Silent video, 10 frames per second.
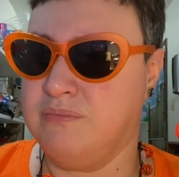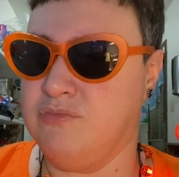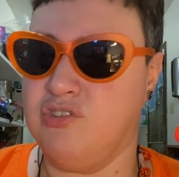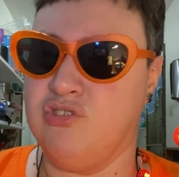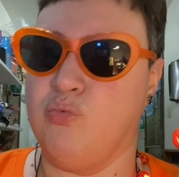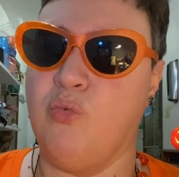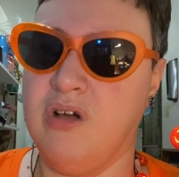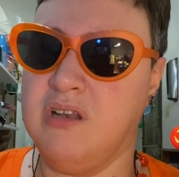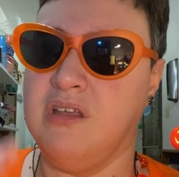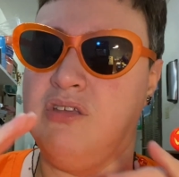Just
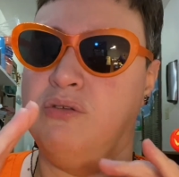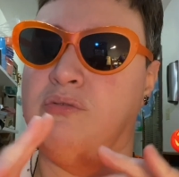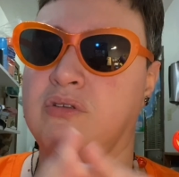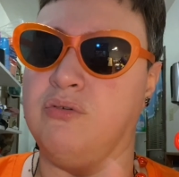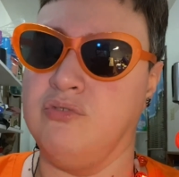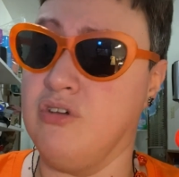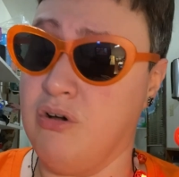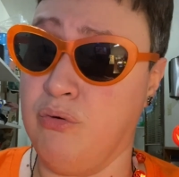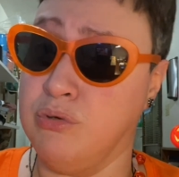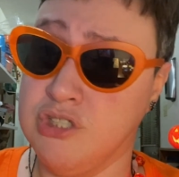one cute little doll
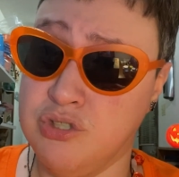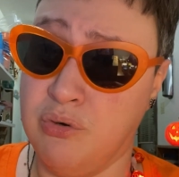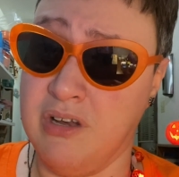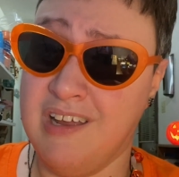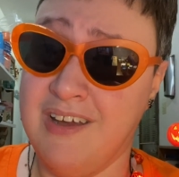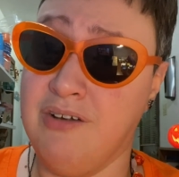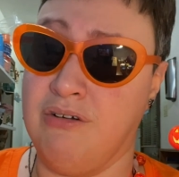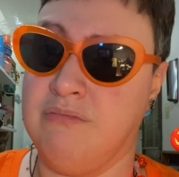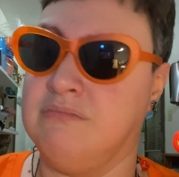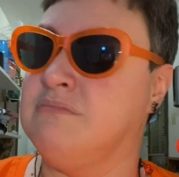with short hair
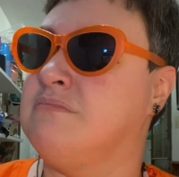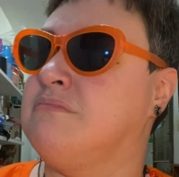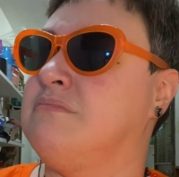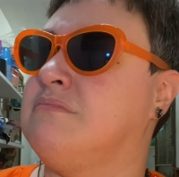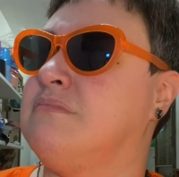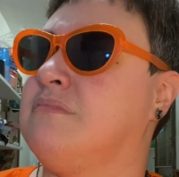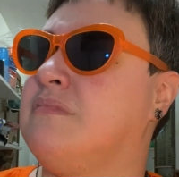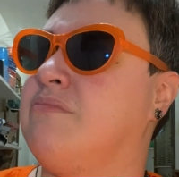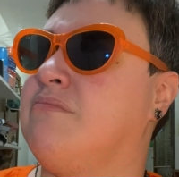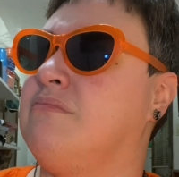
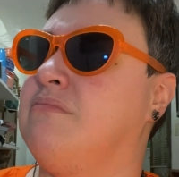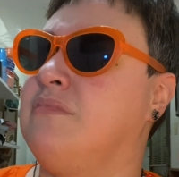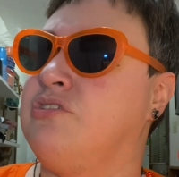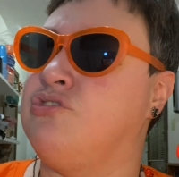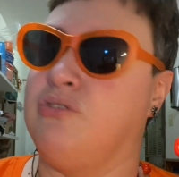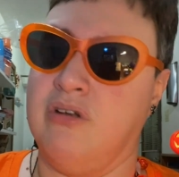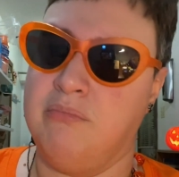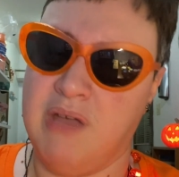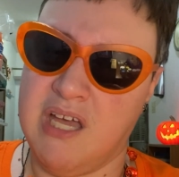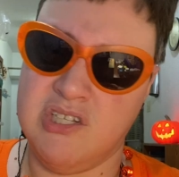that you could
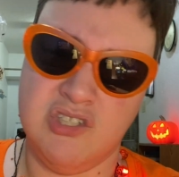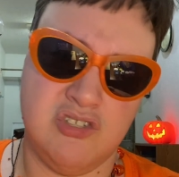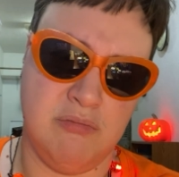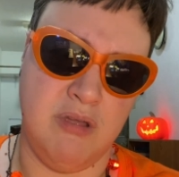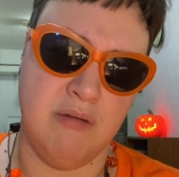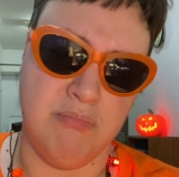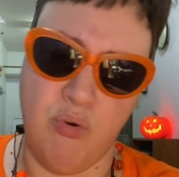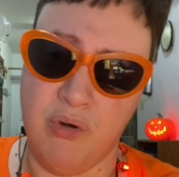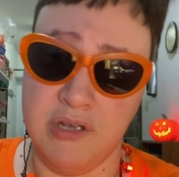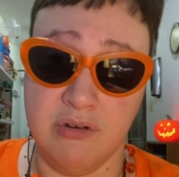imagine to be a
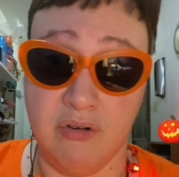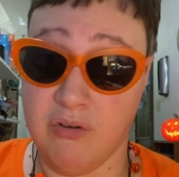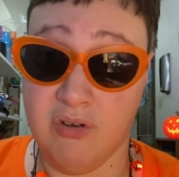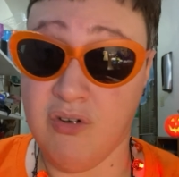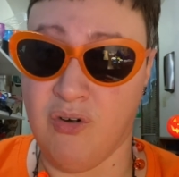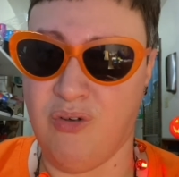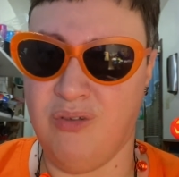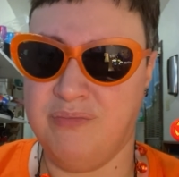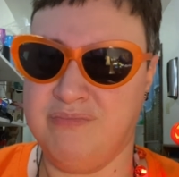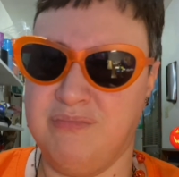boy or a girl,
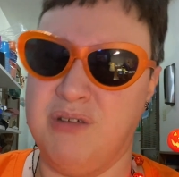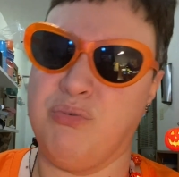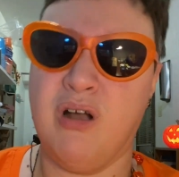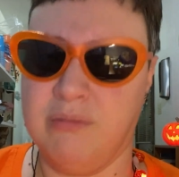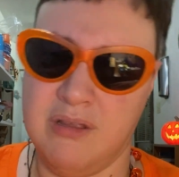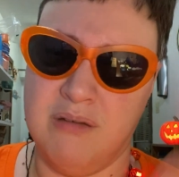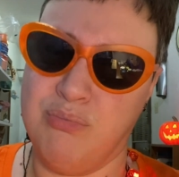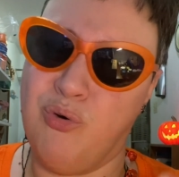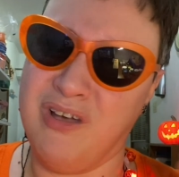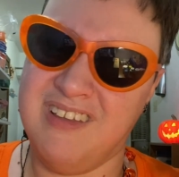but probably a
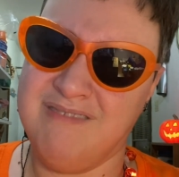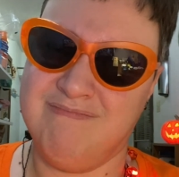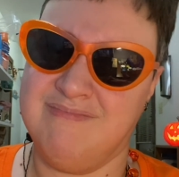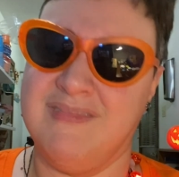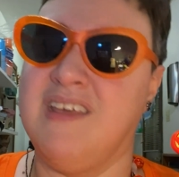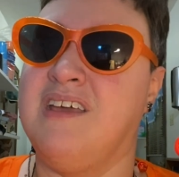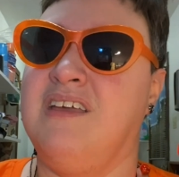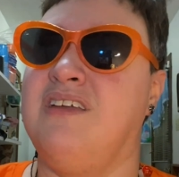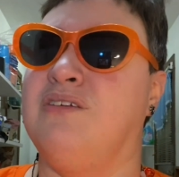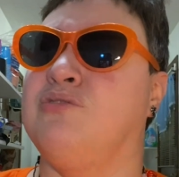boy,
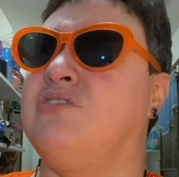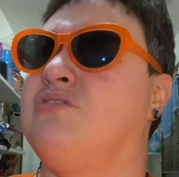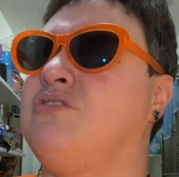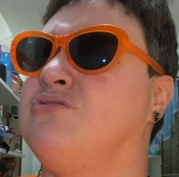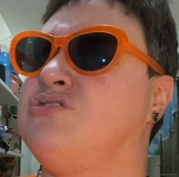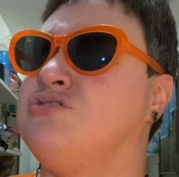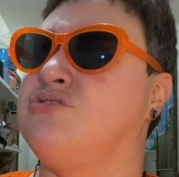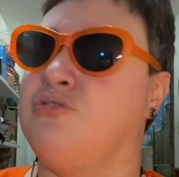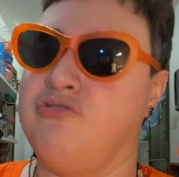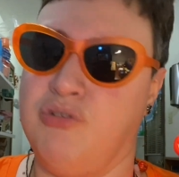since there are just
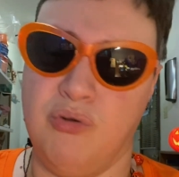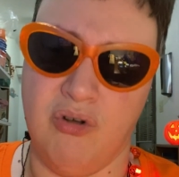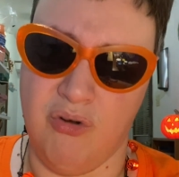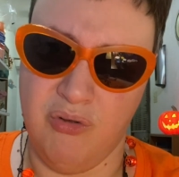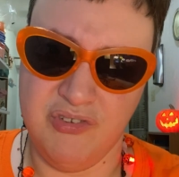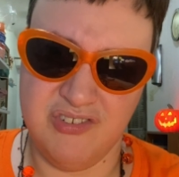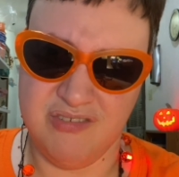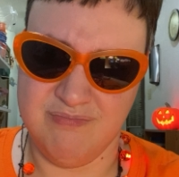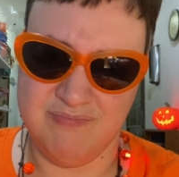so few girls.